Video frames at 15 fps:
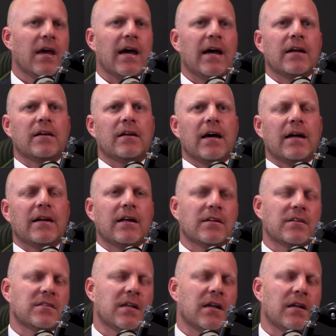and an
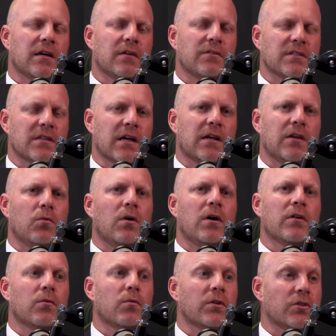understanding of exactly
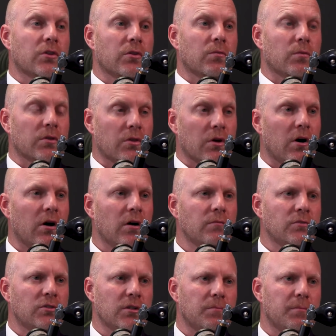what the home
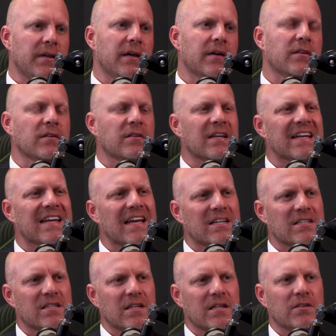should be, I think the
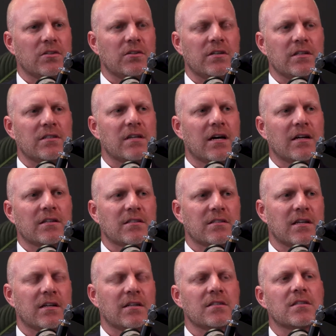next thing you need to
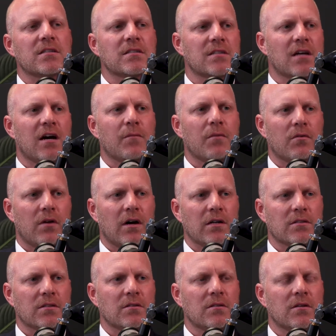understand is the time
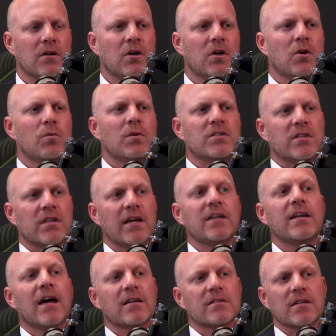horizon, which
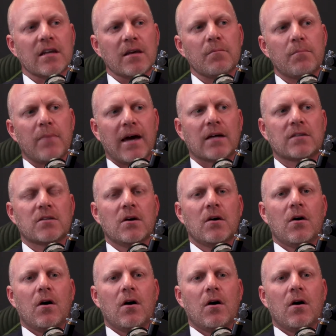then has an impact